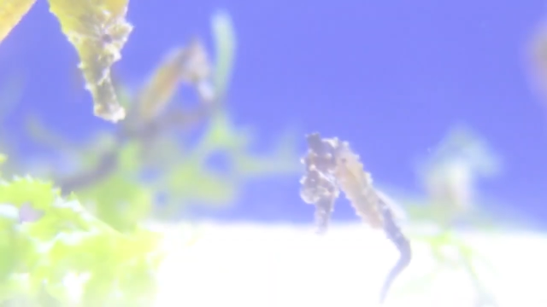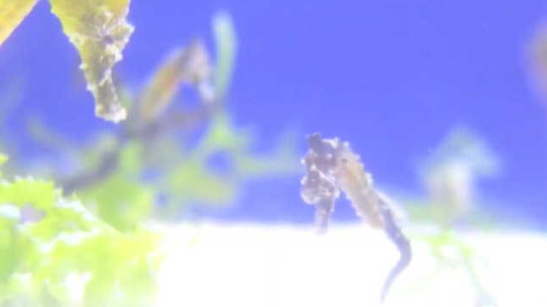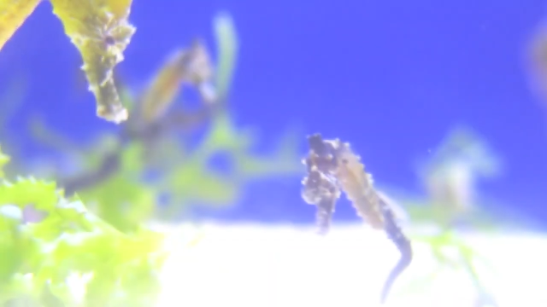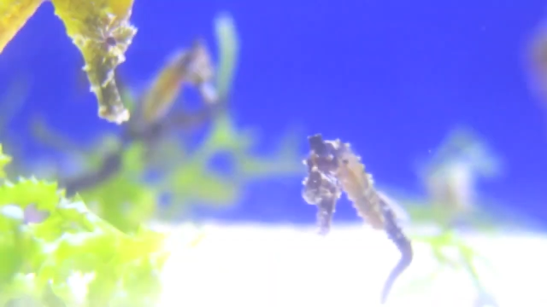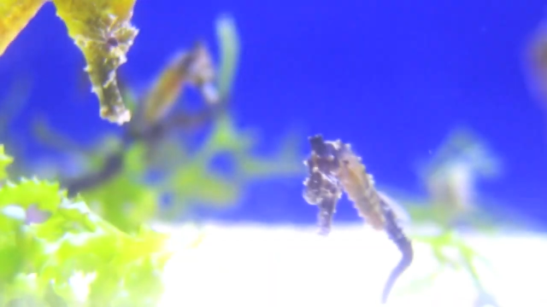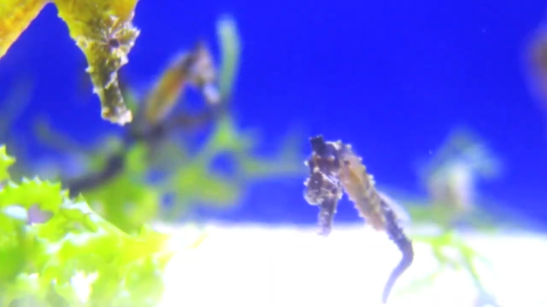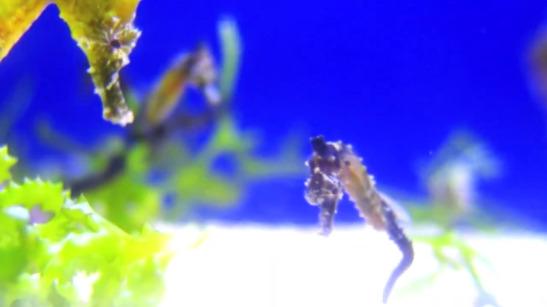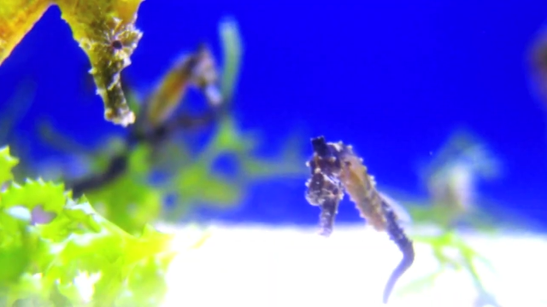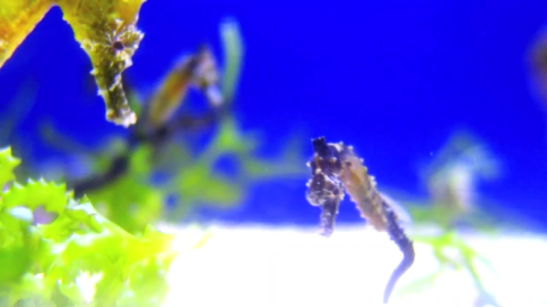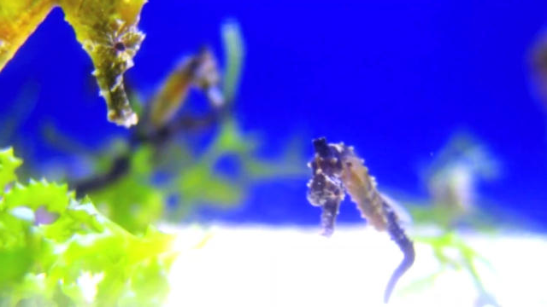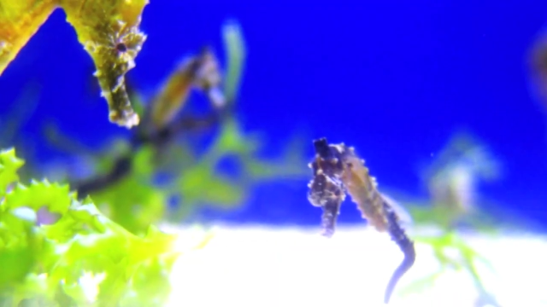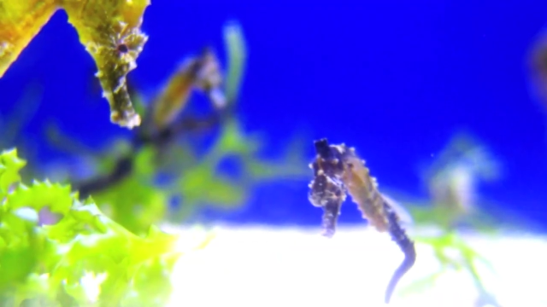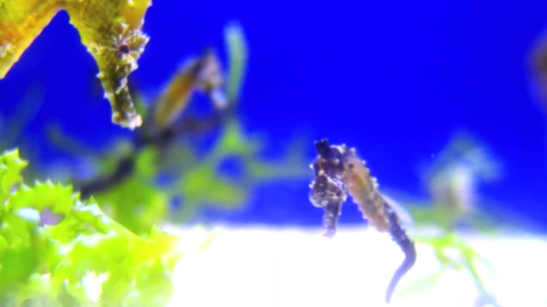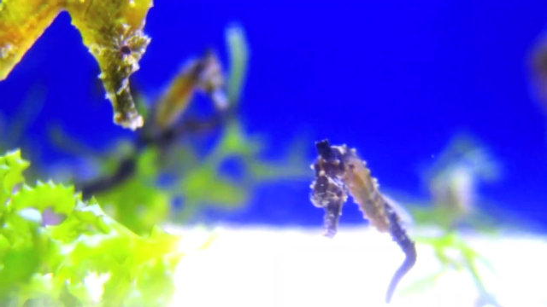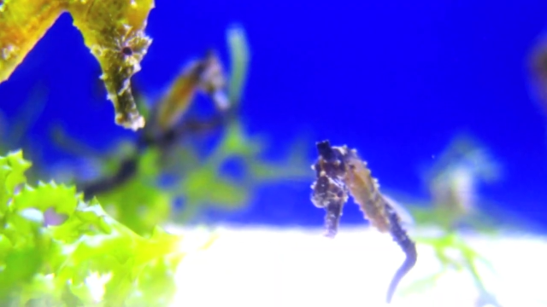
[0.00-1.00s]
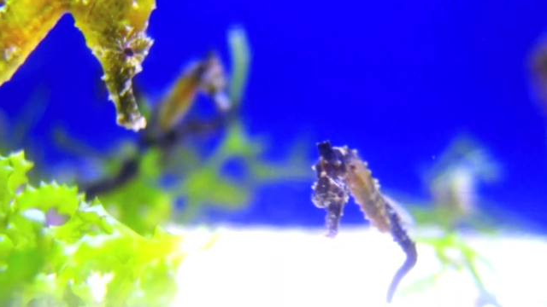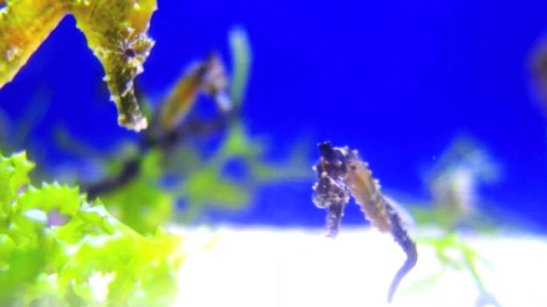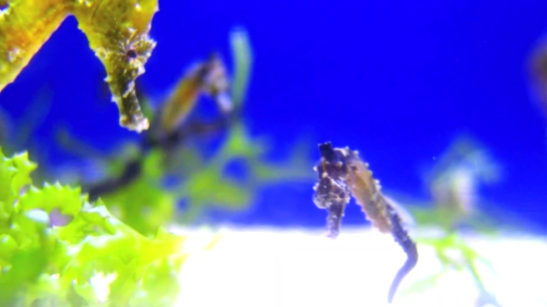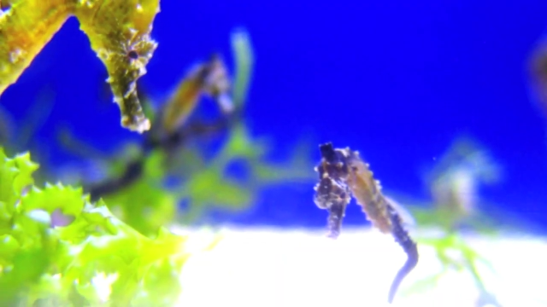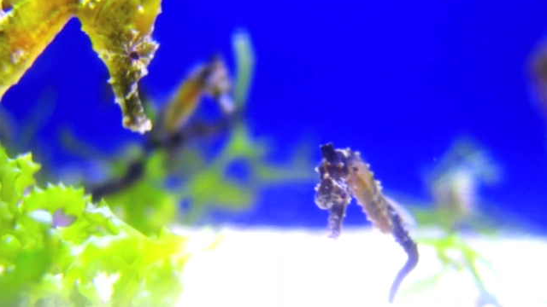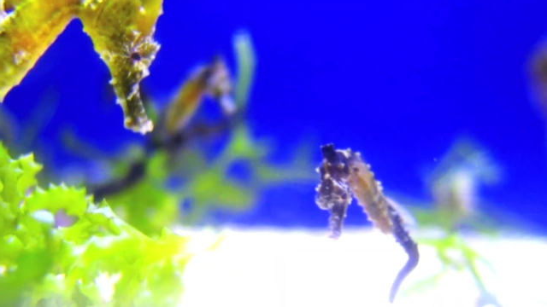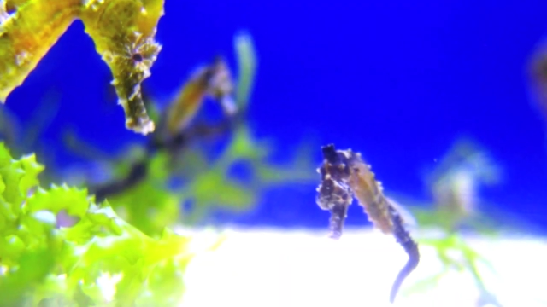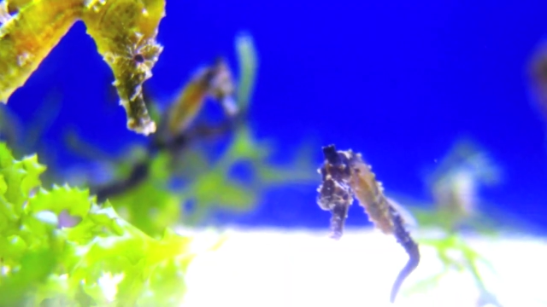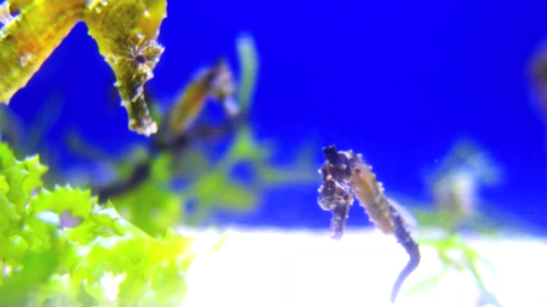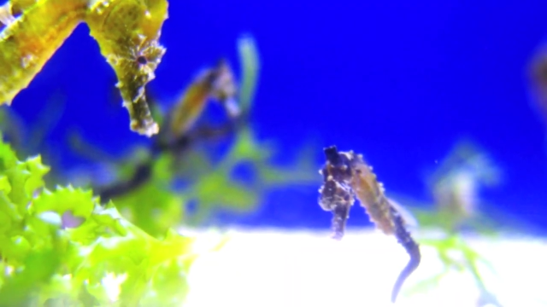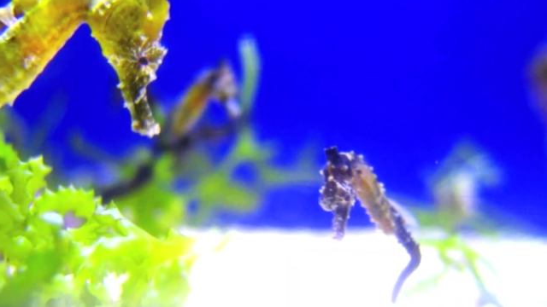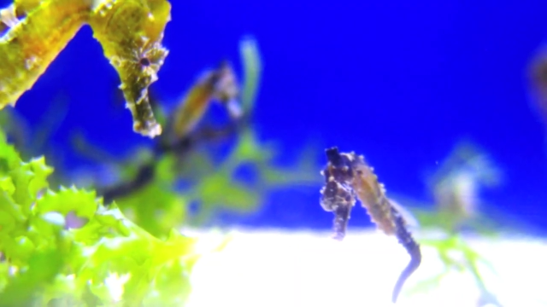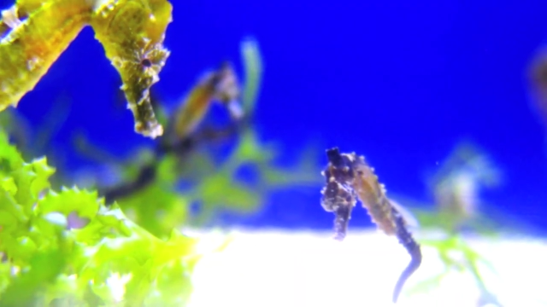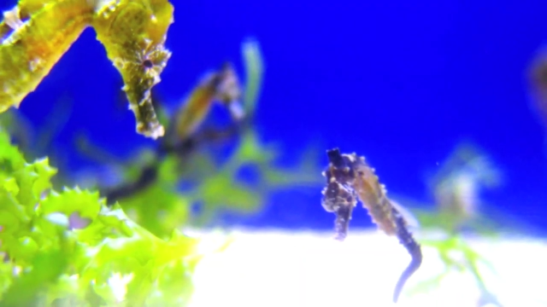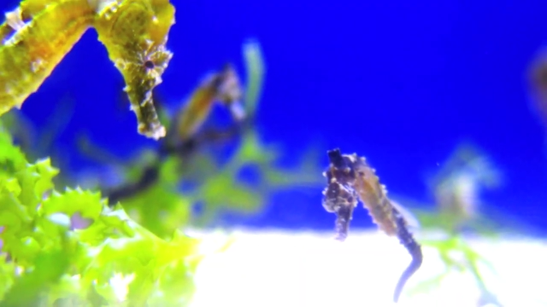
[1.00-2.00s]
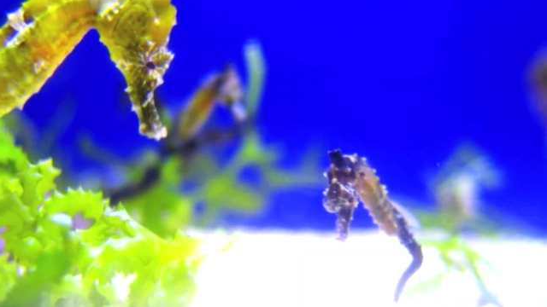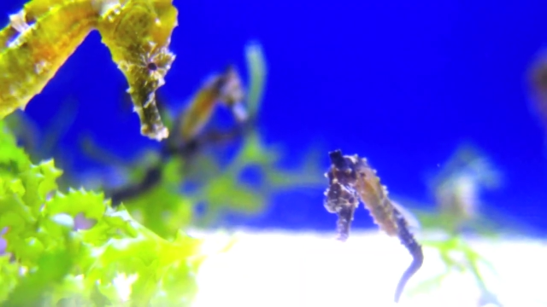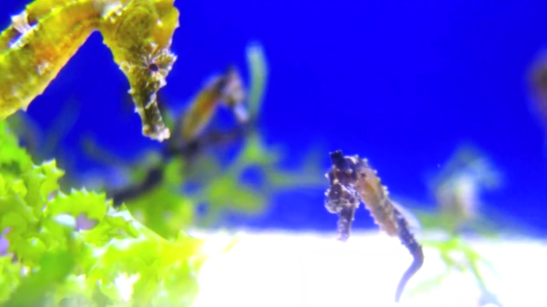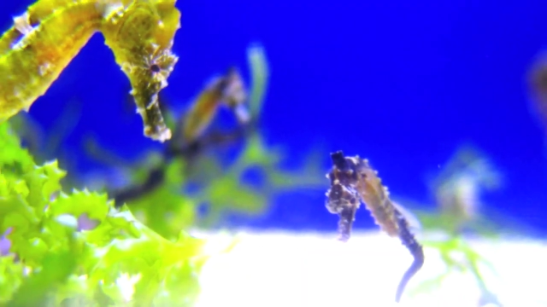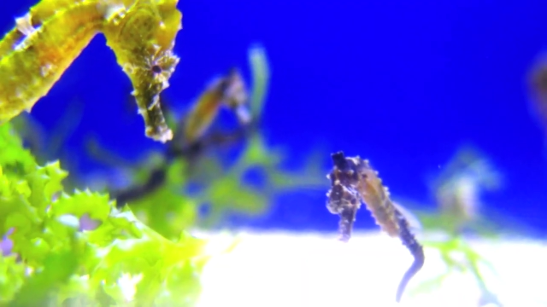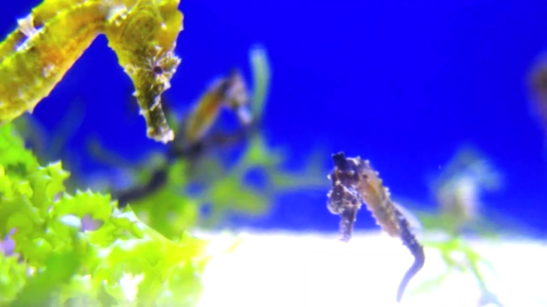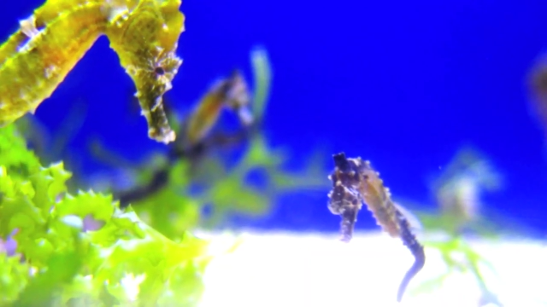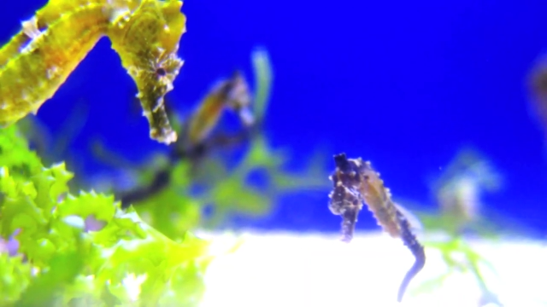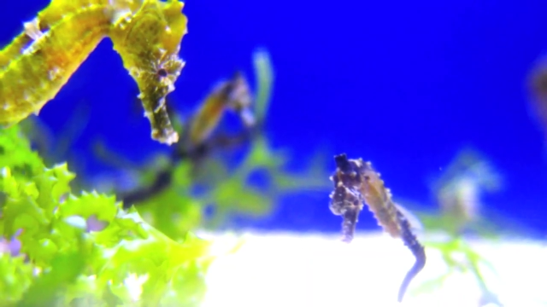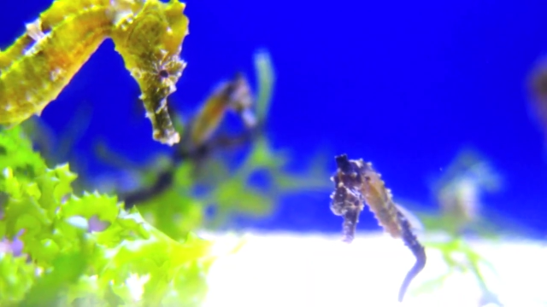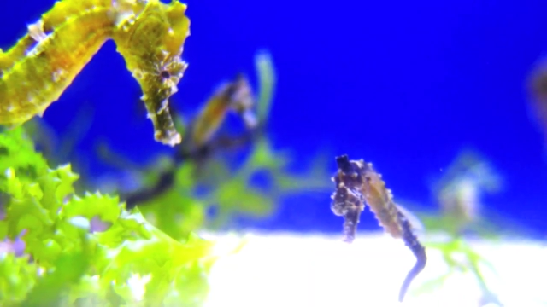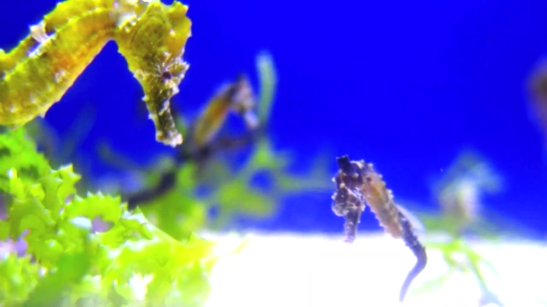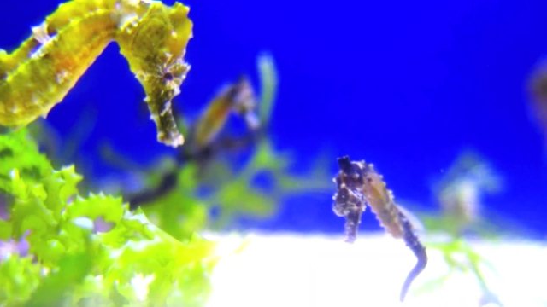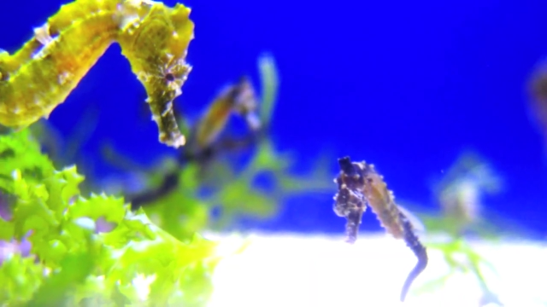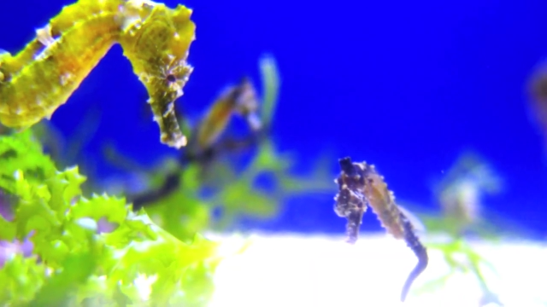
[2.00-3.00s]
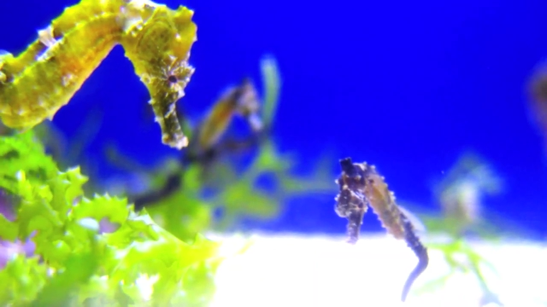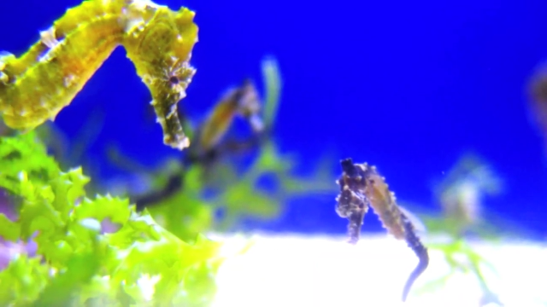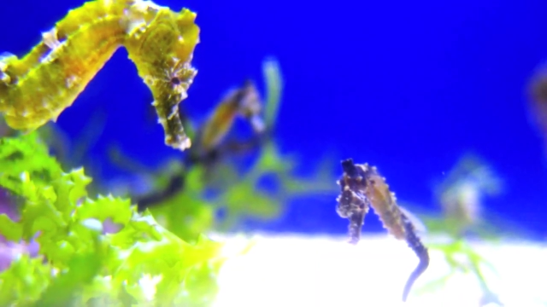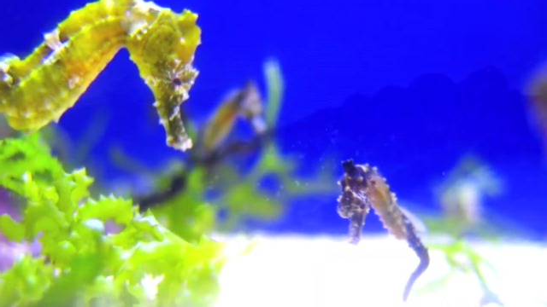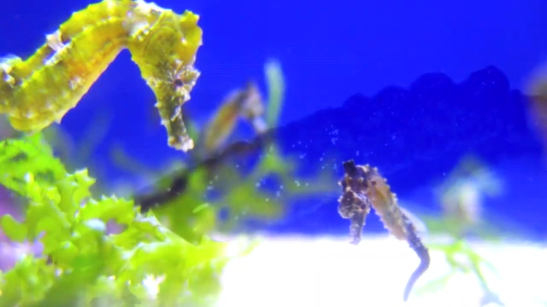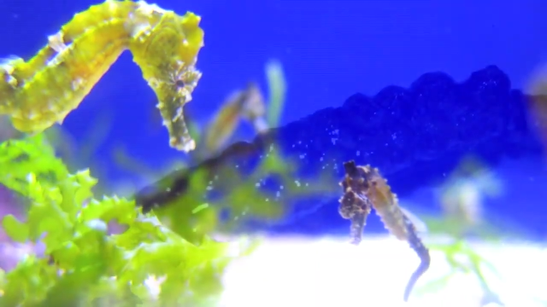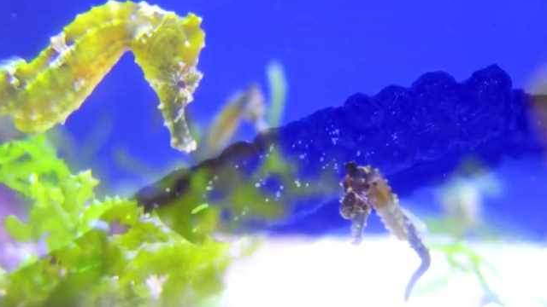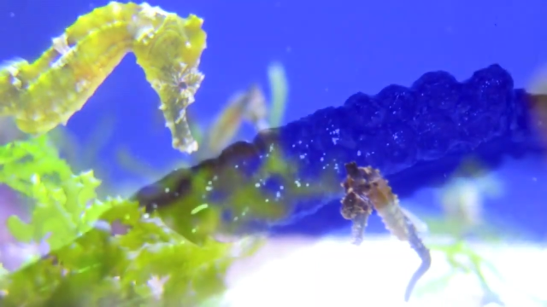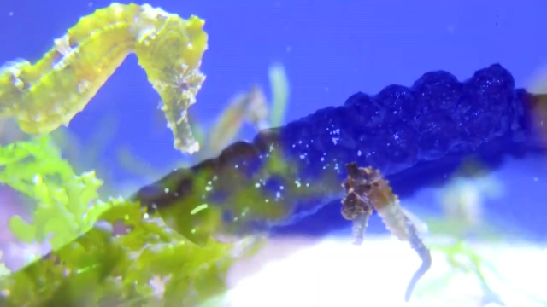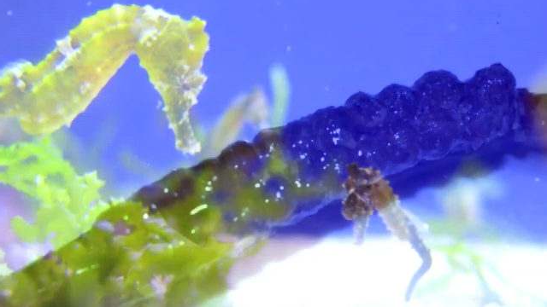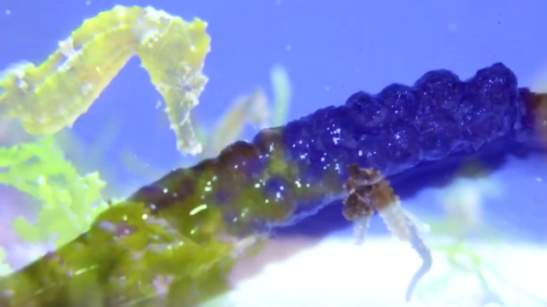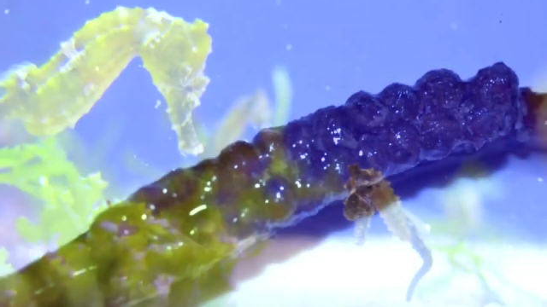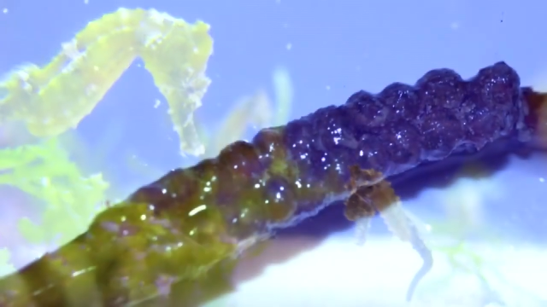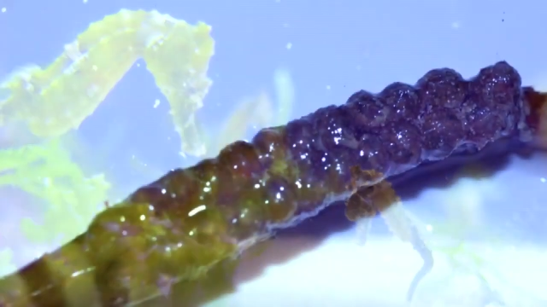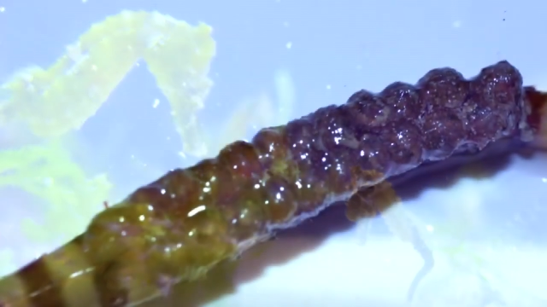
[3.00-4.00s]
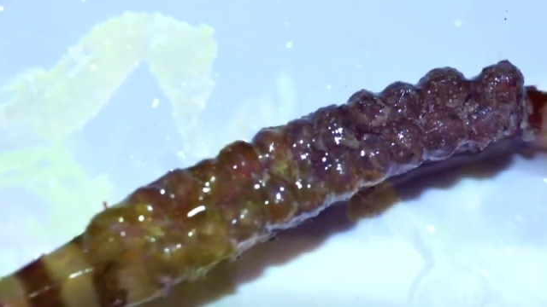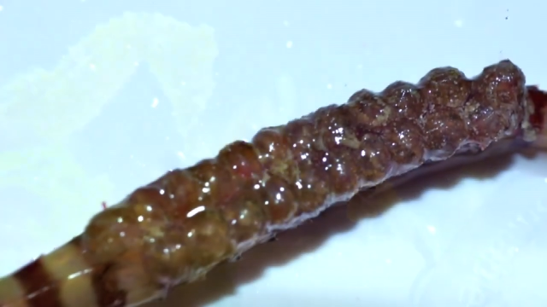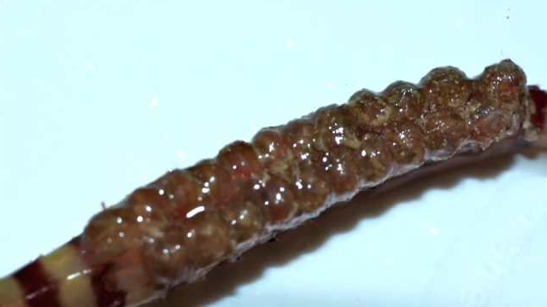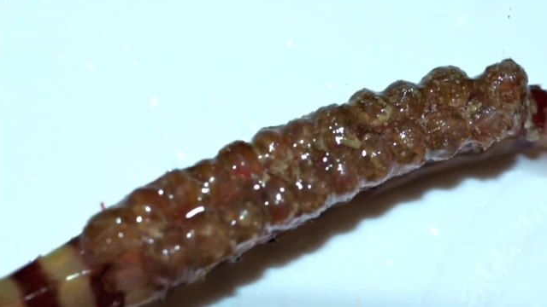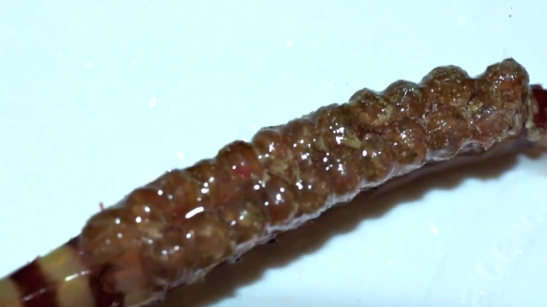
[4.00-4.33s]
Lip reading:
No face is visible, so there are no lips to read.